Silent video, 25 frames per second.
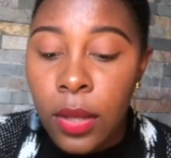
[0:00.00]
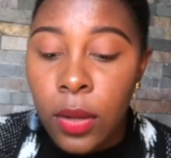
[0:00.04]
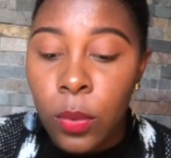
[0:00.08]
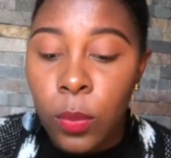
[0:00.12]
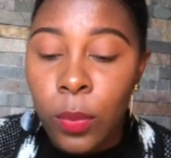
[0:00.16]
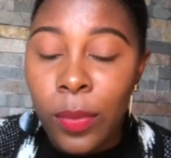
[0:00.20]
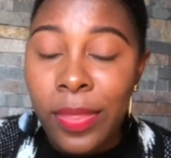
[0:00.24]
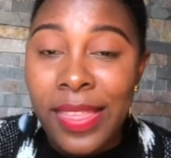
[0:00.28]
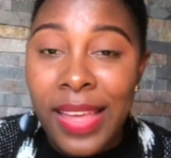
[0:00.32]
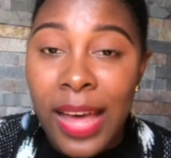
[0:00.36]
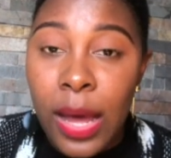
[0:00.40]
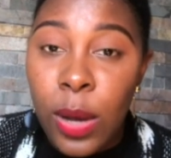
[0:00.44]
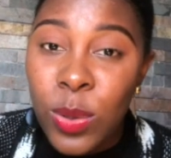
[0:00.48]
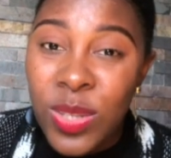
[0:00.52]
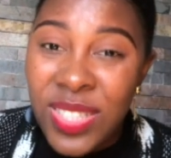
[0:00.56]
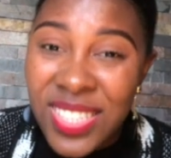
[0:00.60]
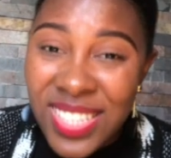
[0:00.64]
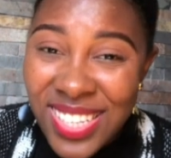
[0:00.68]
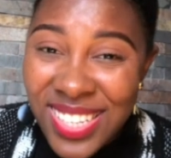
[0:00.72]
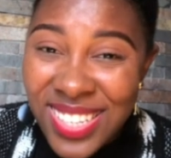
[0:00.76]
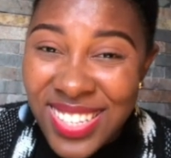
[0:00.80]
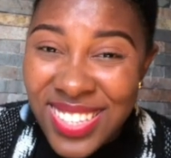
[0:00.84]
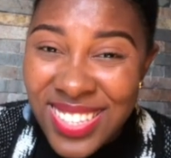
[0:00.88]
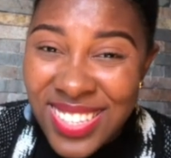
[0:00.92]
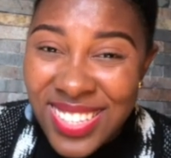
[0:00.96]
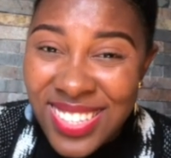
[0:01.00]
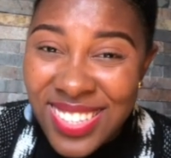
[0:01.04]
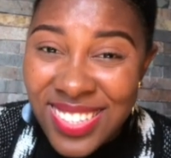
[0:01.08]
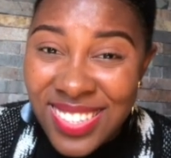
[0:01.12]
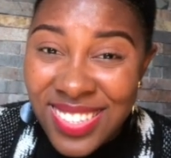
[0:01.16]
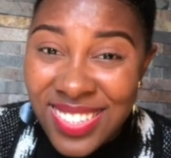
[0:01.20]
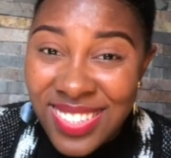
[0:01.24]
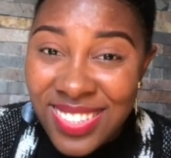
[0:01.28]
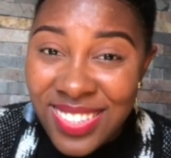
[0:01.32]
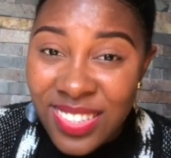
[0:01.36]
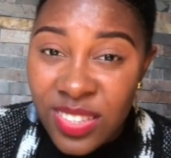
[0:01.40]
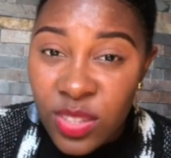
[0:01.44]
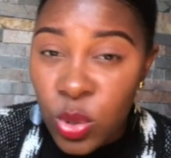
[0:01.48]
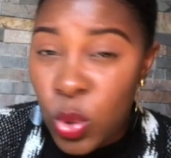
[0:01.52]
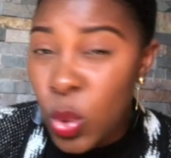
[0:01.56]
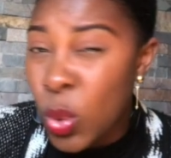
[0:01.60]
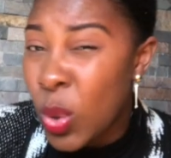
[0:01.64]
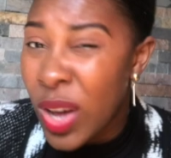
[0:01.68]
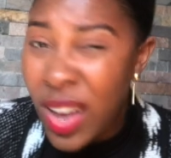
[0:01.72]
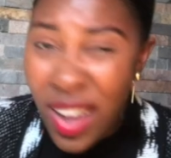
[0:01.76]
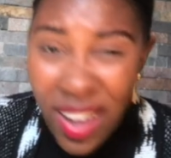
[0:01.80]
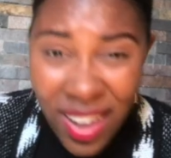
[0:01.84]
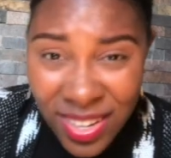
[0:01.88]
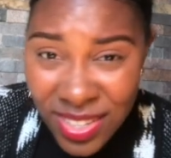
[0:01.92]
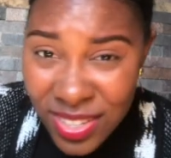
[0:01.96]
without it, you
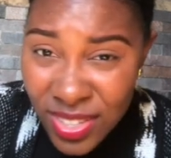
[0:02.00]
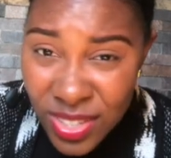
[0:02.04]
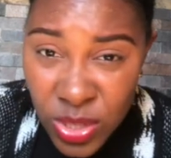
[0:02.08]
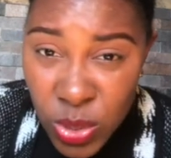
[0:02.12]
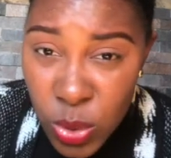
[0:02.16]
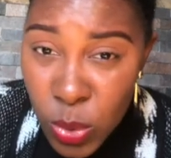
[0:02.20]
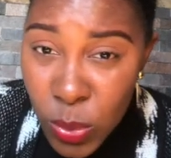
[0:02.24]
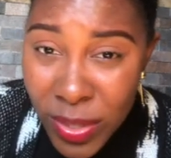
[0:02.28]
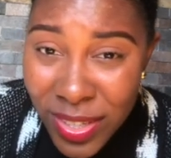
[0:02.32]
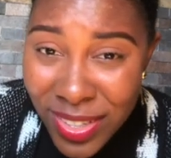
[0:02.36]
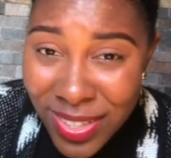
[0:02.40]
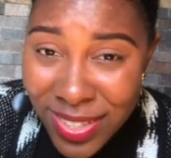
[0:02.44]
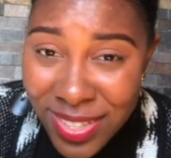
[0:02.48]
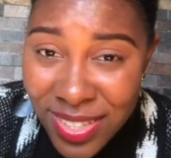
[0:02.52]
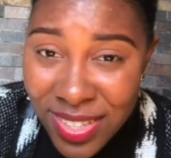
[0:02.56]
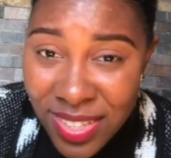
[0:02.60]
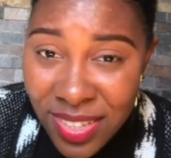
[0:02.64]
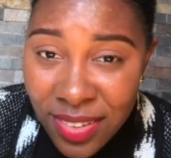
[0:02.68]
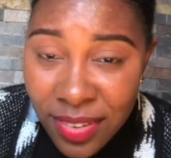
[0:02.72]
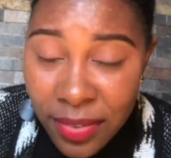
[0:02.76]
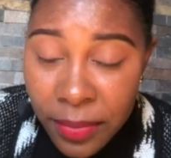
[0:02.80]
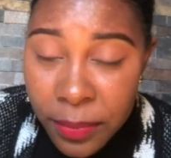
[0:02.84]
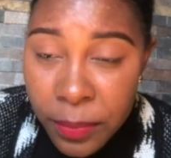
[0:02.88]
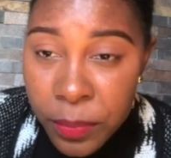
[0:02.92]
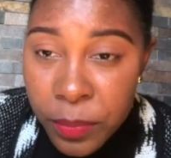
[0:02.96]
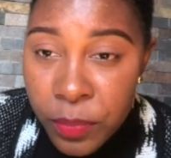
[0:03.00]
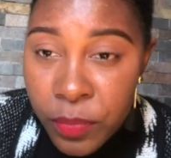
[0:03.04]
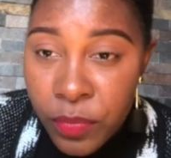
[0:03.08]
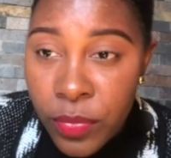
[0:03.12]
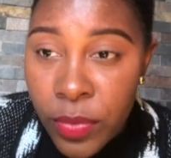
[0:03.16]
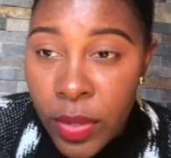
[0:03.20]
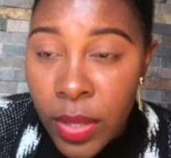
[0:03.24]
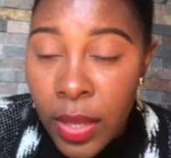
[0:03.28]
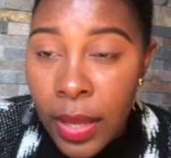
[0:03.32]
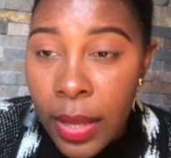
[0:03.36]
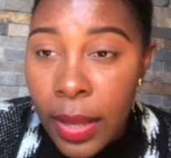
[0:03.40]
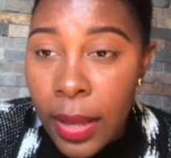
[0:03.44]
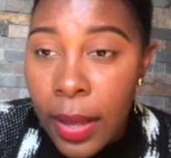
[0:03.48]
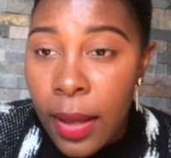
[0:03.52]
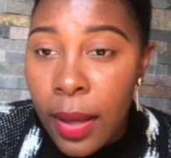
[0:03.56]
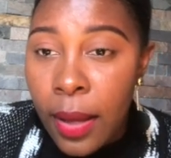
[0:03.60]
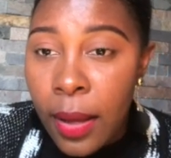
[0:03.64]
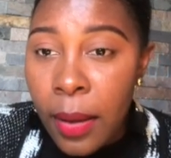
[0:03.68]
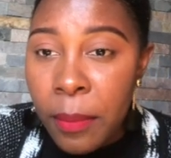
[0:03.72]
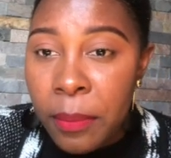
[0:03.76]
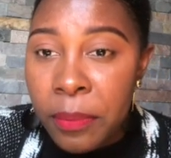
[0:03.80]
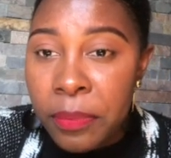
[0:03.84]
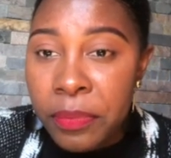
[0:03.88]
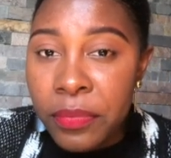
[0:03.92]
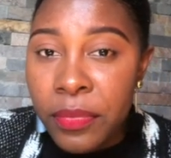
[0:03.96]
can't do it.
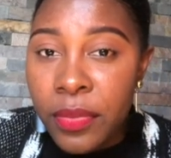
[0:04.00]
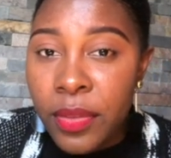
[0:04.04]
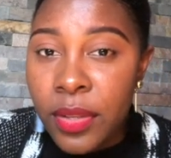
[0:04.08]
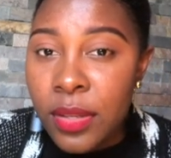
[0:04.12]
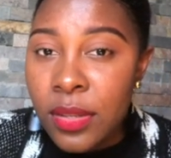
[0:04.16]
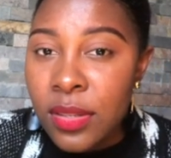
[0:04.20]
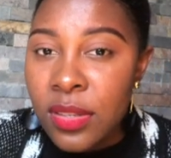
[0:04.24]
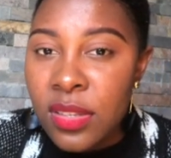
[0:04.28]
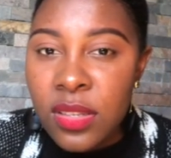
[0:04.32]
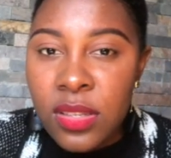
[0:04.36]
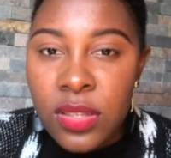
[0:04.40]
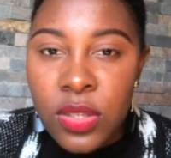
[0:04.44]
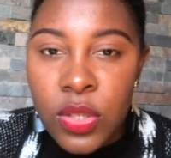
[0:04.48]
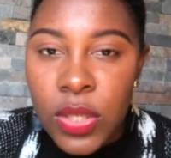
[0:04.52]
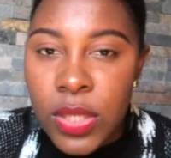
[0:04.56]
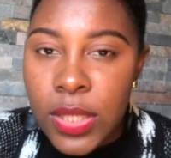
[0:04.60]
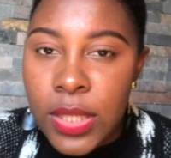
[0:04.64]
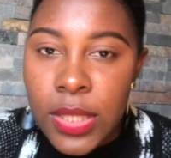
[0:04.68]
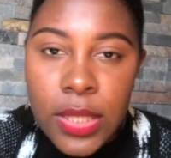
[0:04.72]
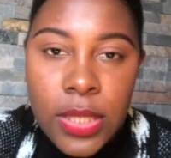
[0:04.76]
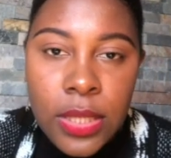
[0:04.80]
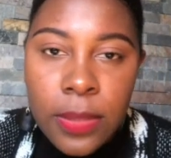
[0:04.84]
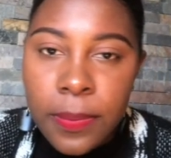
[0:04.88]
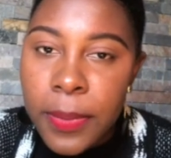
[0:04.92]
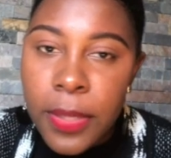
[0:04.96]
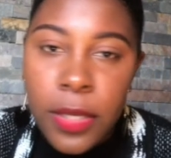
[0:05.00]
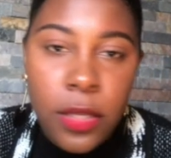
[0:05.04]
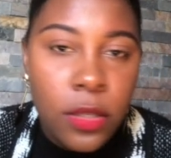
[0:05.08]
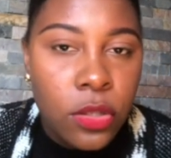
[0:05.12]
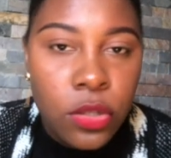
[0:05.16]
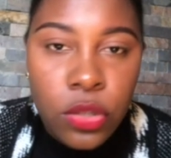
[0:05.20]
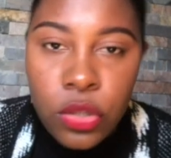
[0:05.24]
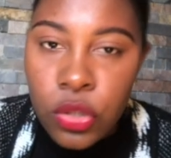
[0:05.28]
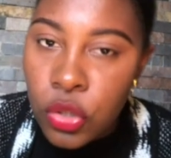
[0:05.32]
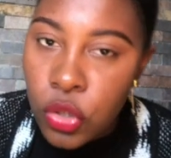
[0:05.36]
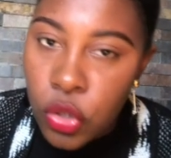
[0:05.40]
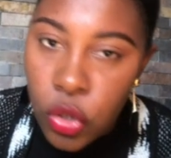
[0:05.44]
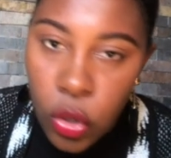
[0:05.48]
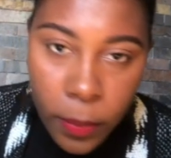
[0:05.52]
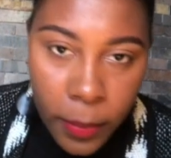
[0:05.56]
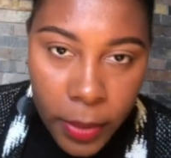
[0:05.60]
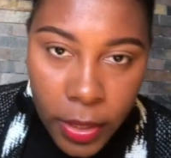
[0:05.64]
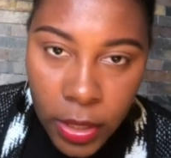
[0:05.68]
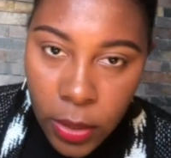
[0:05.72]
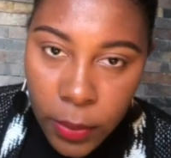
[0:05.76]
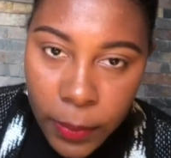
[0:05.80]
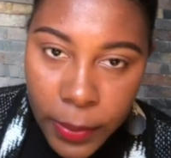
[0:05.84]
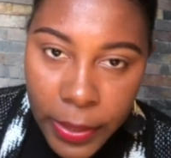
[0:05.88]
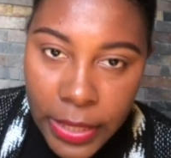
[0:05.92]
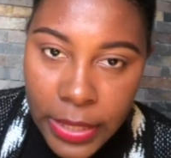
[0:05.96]
So it's discipline in so
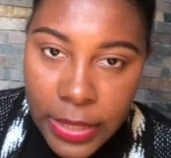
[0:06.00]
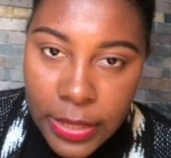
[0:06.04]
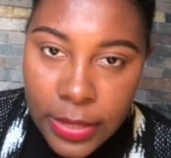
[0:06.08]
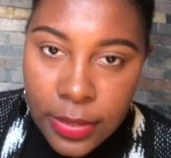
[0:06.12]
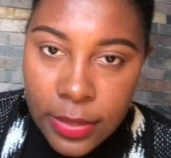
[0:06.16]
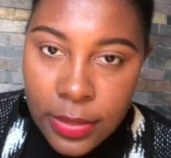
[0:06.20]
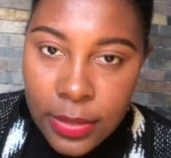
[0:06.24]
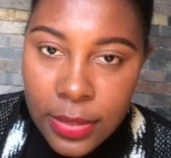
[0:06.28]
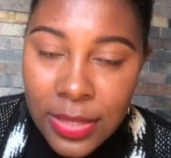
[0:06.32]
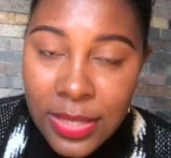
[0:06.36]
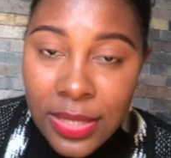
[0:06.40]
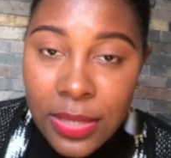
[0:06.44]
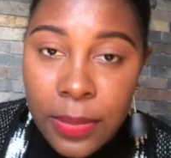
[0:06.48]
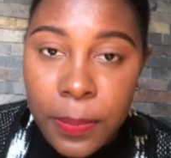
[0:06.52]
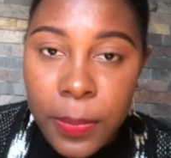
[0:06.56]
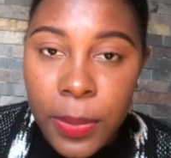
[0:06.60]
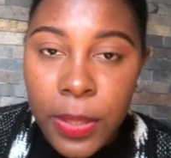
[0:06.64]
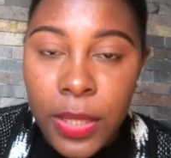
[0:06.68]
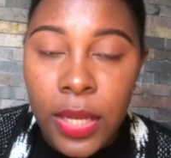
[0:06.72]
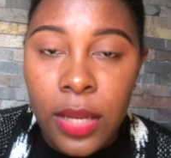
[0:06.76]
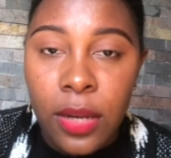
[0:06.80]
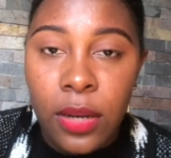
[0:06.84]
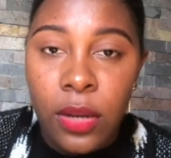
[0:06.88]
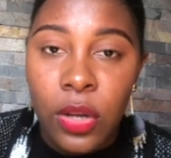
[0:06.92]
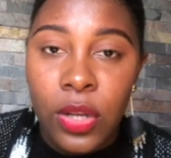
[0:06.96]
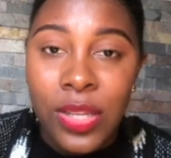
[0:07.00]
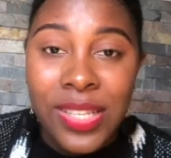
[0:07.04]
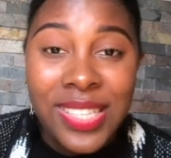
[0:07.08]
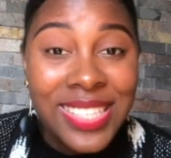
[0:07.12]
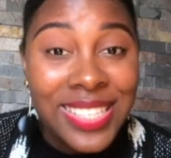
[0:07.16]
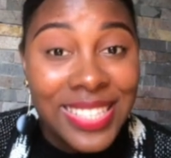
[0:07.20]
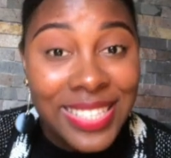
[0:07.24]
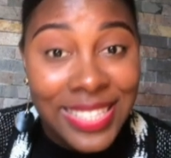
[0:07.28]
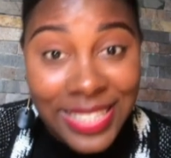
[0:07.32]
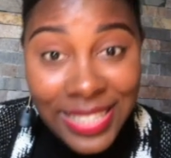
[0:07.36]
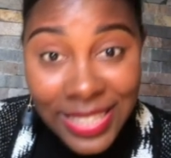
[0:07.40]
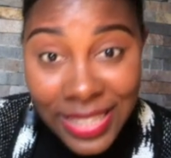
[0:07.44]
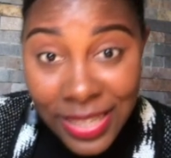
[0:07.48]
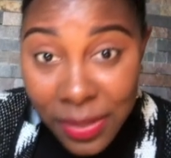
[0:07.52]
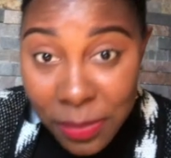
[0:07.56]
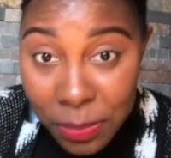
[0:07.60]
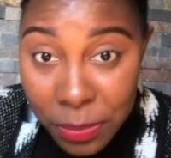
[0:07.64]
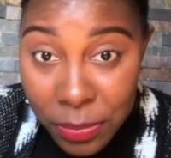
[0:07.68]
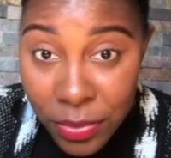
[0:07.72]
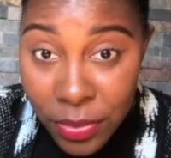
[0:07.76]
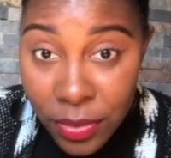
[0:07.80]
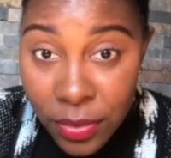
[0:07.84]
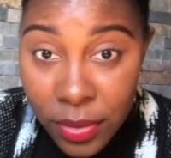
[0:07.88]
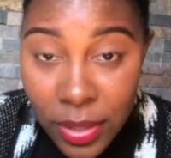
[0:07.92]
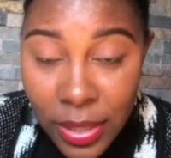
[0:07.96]
many ways. Discipline with sleep,
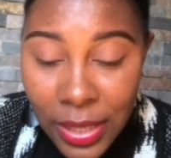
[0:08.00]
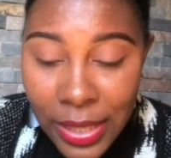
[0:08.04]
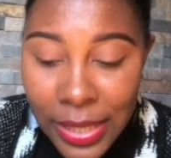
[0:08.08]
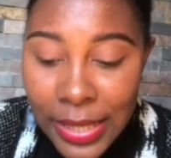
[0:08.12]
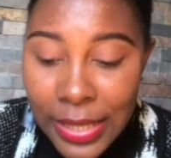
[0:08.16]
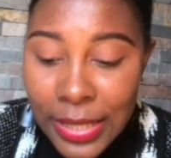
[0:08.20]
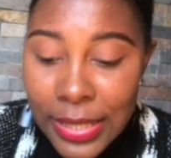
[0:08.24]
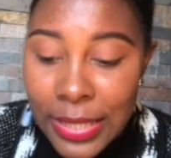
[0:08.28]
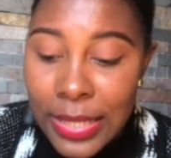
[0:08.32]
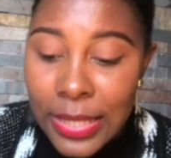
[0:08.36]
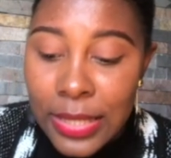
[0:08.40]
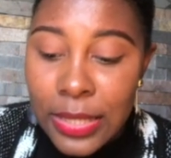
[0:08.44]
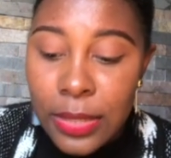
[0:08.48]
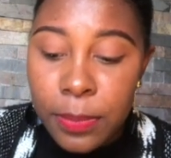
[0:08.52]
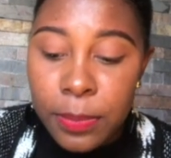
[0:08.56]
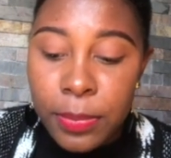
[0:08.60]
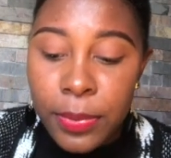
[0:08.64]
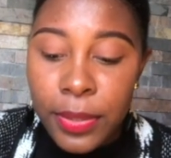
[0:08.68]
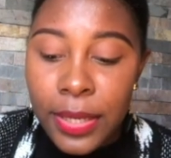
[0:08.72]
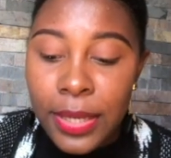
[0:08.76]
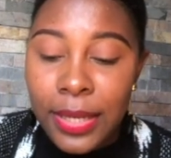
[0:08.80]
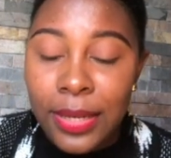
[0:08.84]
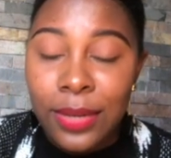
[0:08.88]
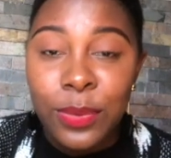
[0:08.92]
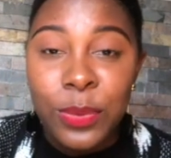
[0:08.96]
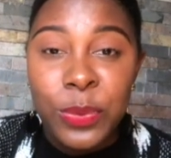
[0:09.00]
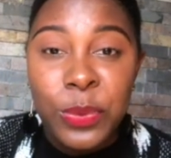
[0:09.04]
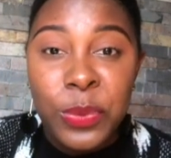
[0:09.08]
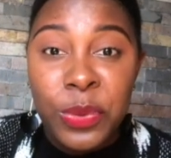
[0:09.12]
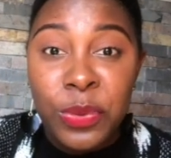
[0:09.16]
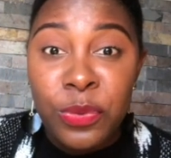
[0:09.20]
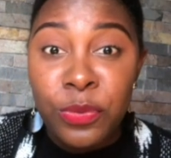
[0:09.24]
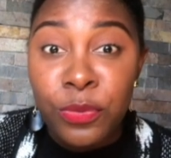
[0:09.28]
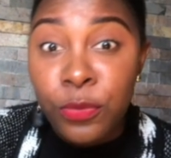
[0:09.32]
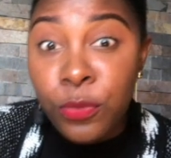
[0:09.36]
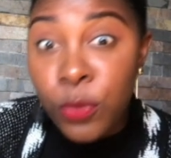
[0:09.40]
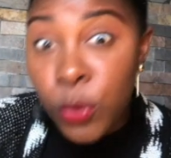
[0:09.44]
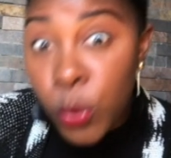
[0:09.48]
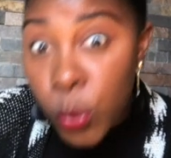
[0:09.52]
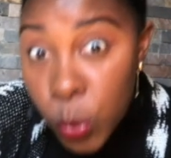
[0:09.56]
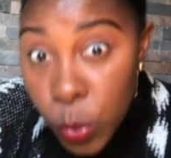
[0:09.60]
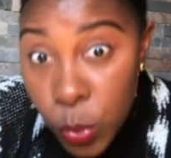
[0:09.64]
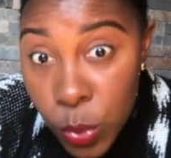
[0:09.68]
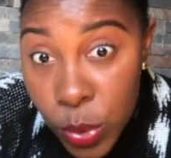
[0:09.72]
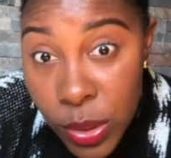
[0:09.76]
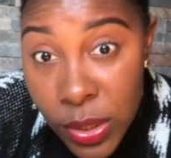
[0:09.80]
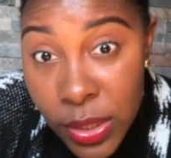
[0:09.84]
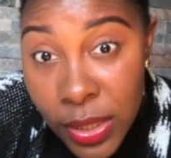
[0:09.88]
discipline with food,